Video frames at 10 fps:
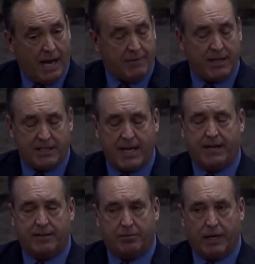To have the
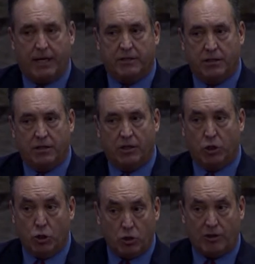executive branch
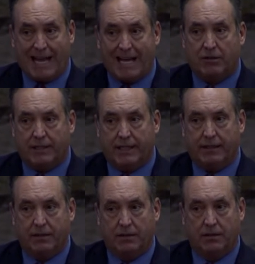unilaterally